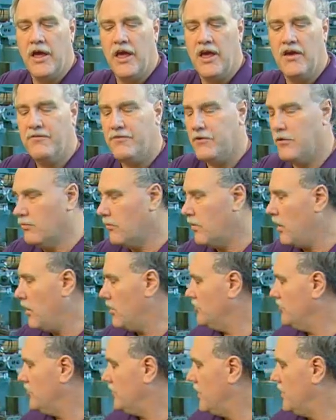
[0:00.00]
If the
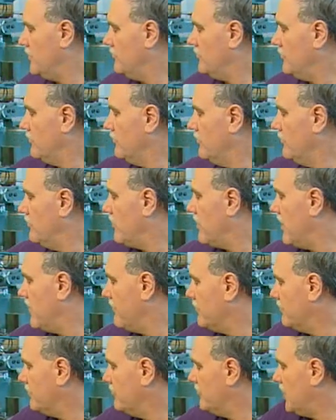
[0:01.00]
wrong size screwdriver,